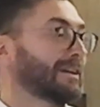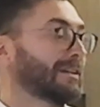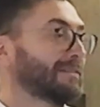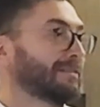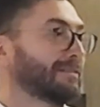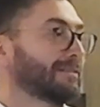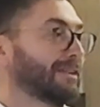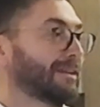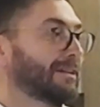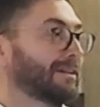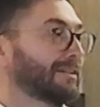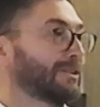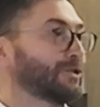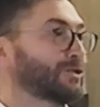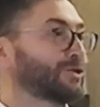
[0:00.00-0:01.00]
yeah,
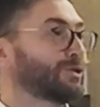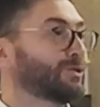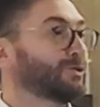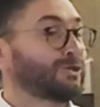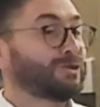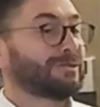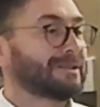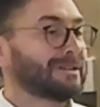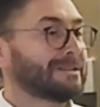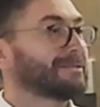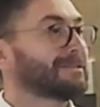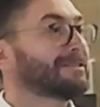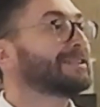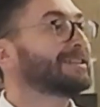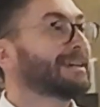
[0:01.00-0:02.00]
the solution
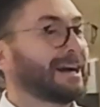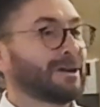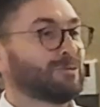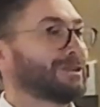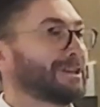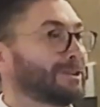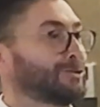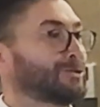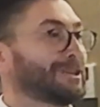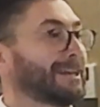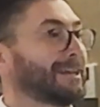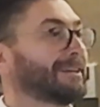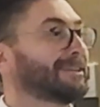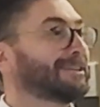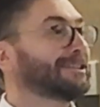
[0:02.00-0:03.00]
is, I would like to
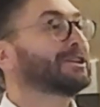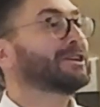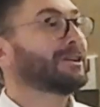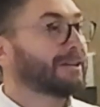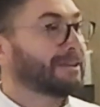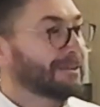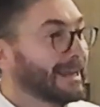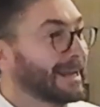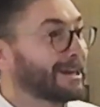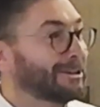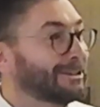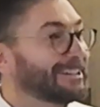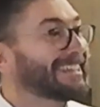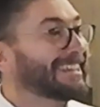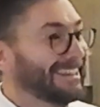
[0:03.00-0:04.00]
say,
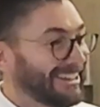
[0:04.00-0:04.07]
there.